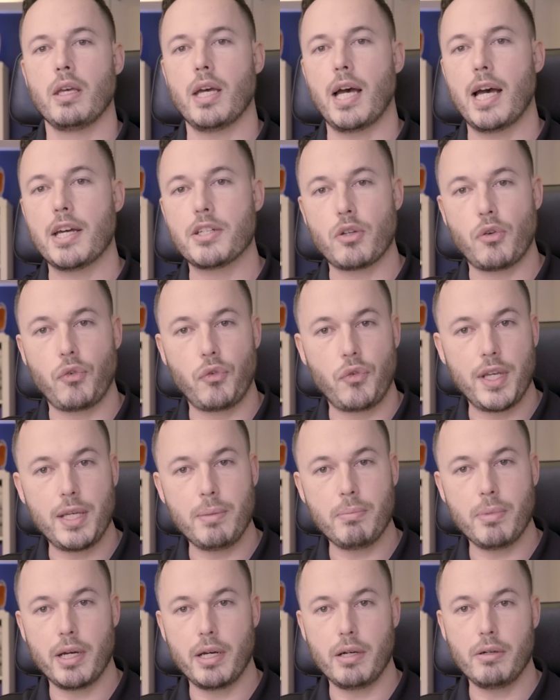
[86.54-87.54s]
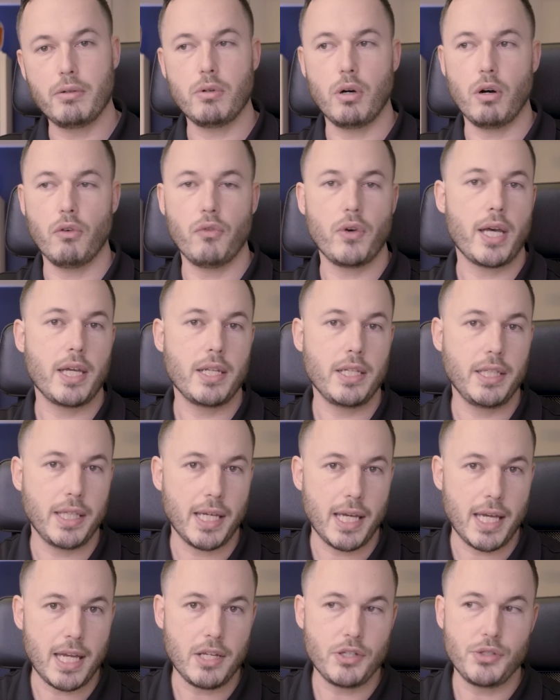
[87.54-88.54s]
As a female of any
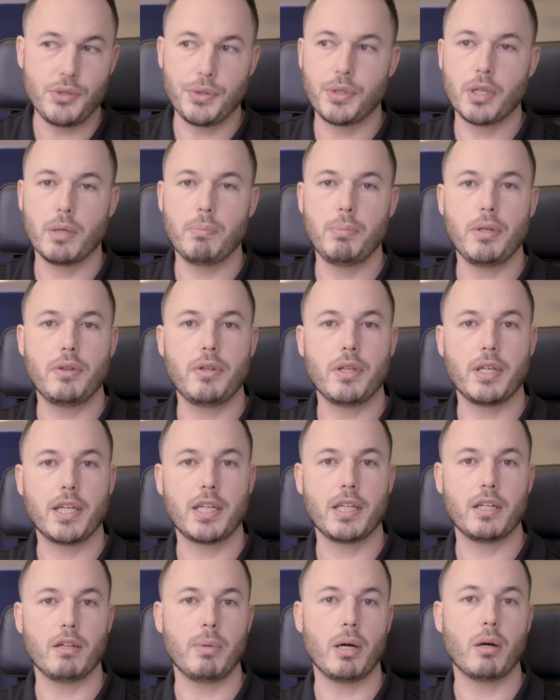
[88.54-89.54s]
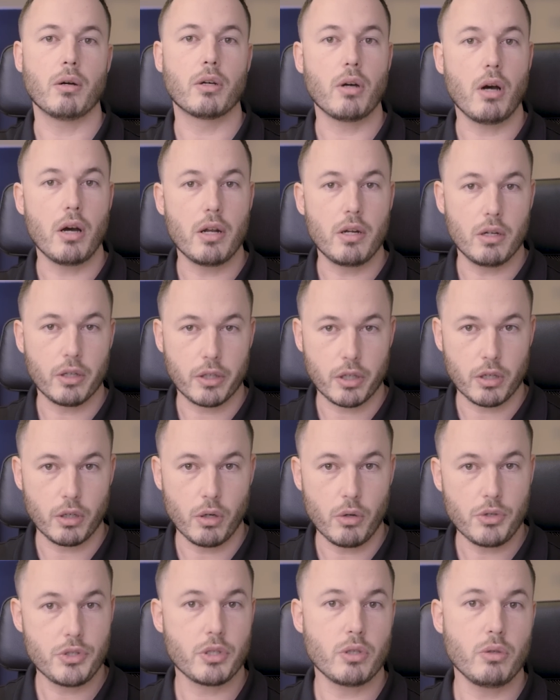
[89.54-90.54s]
age, you could be thinking about
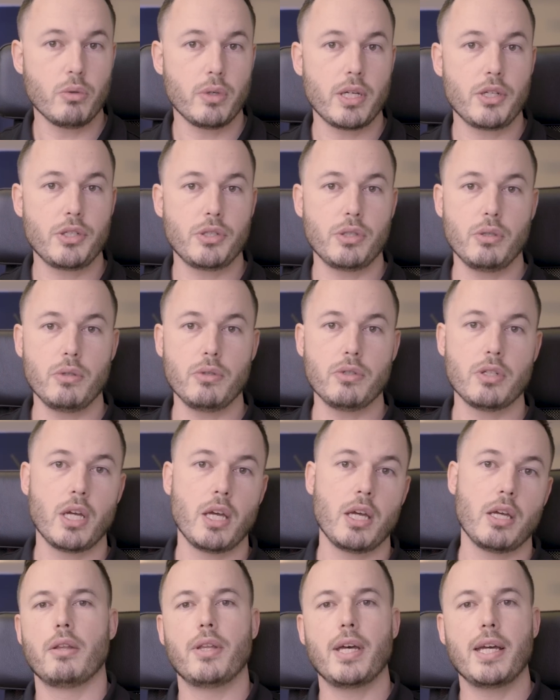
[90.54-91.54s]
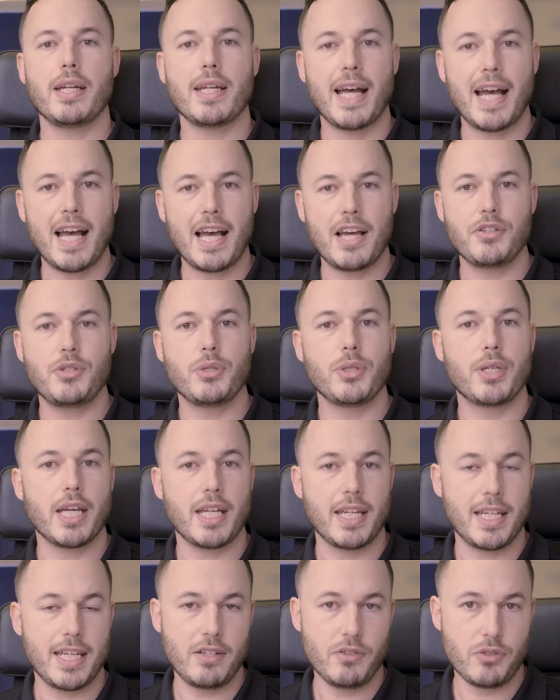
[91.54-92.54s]
gynecological issues. Then as you
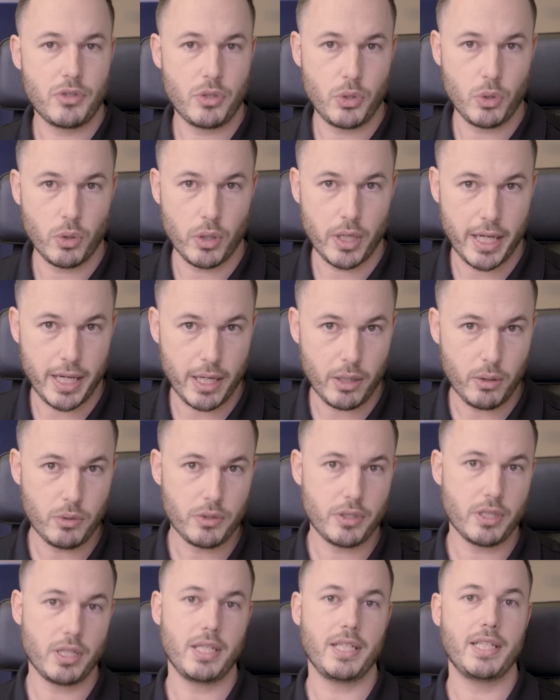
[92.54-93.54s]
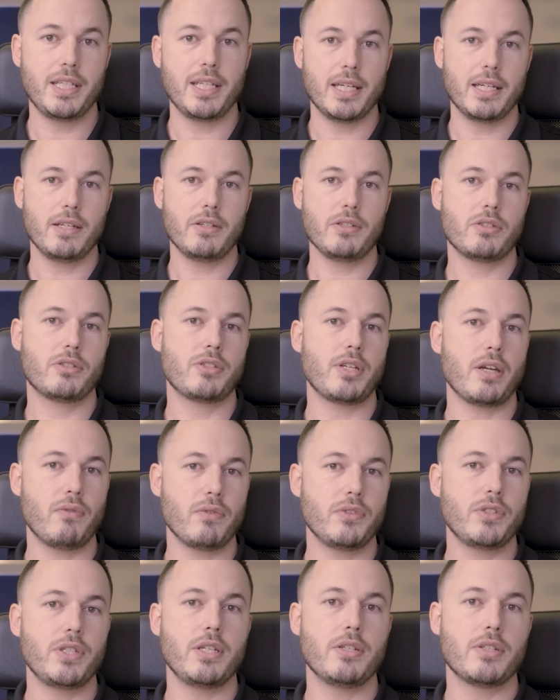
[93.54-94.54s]
get into your elderly years,
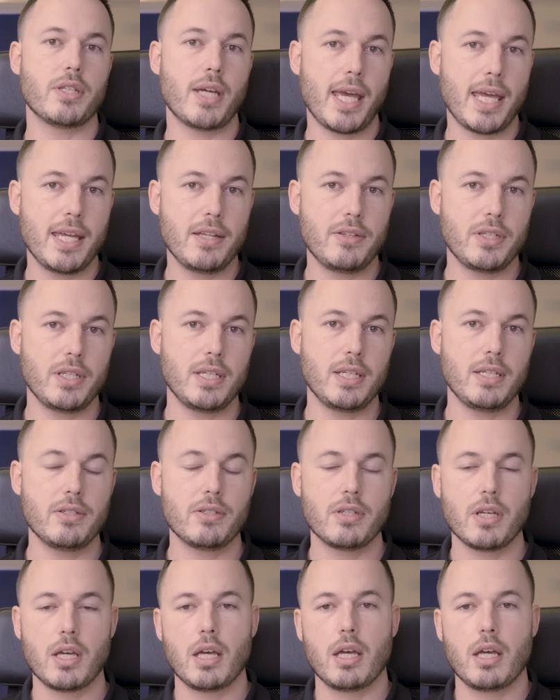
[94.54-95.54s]
70s, 80s,